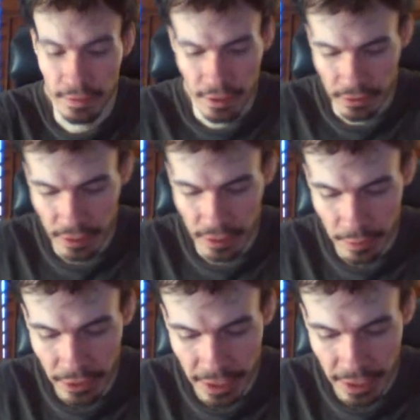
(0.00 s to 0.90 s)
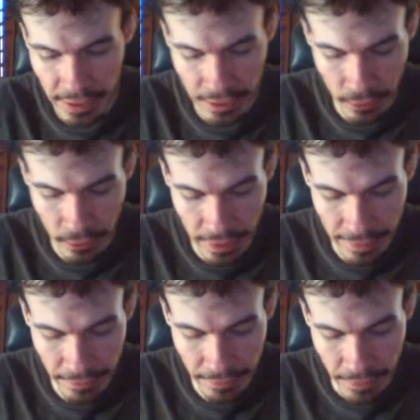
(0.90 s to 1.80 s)
So that's very handy to
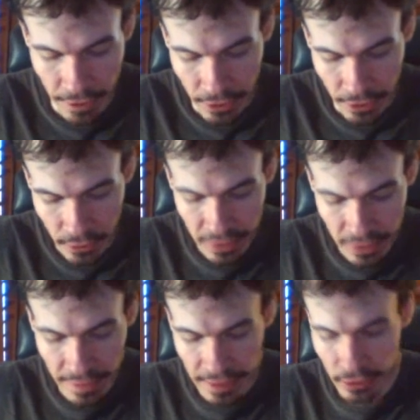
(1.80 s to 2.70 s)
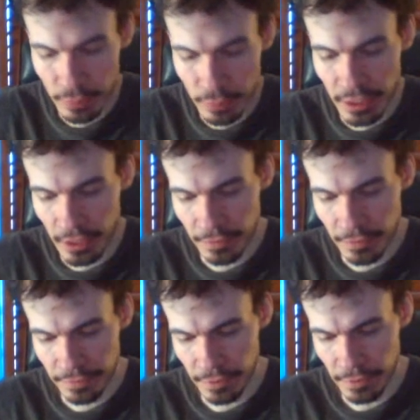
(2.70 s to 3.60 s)
have. You also have an assortment of
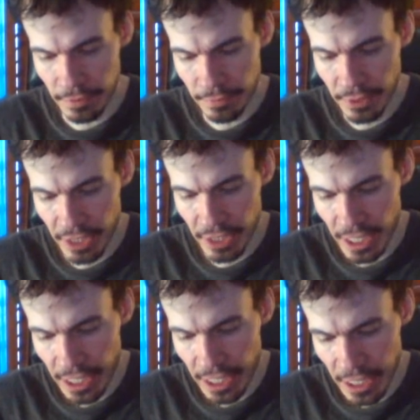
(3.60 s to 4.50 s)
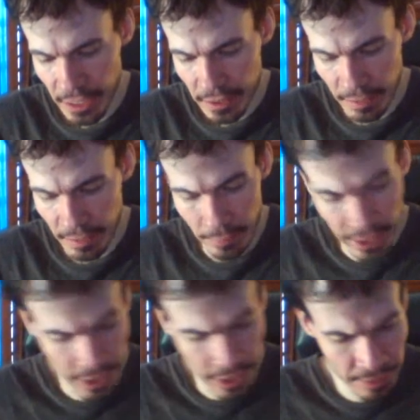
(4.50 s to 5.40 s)
grenades and
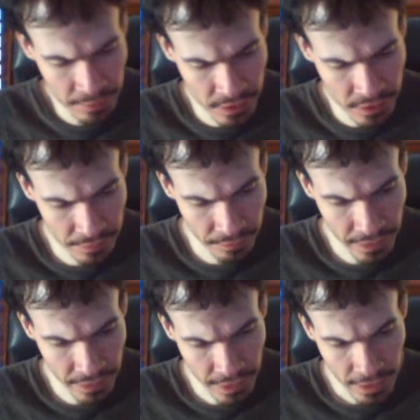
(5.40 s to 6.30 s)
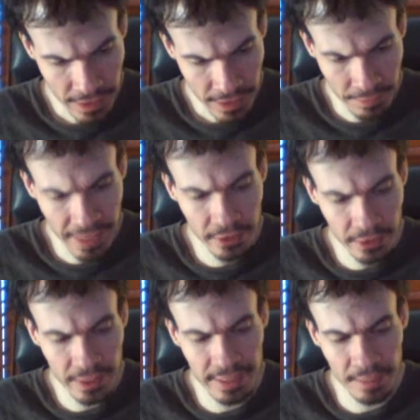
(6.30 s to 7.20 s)
bombs, a
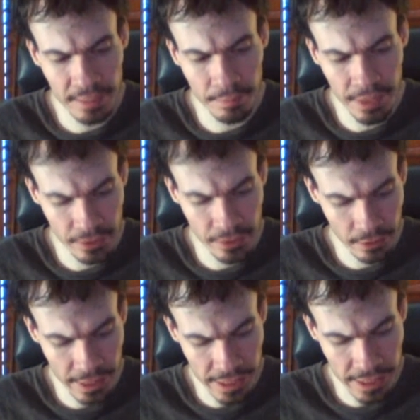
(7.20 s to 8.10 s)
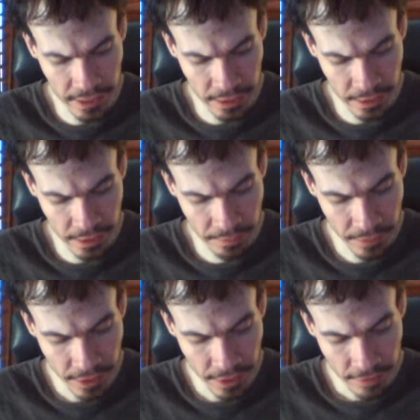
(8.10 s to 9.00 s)
micro anti-vehicle laser,
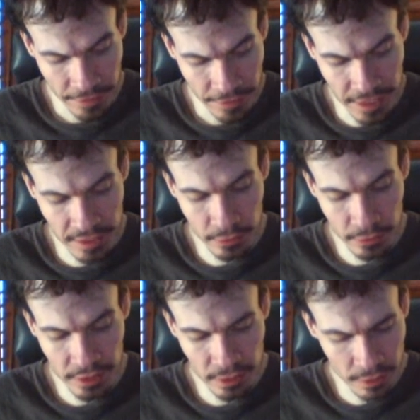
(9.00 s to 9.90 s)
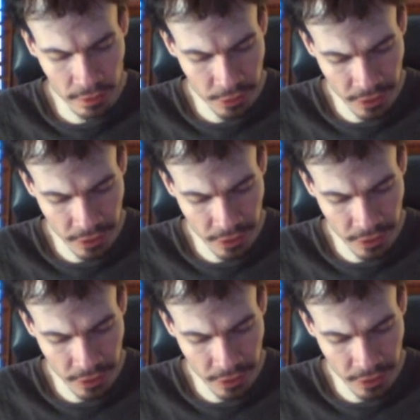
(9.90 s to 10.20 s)
phase disruption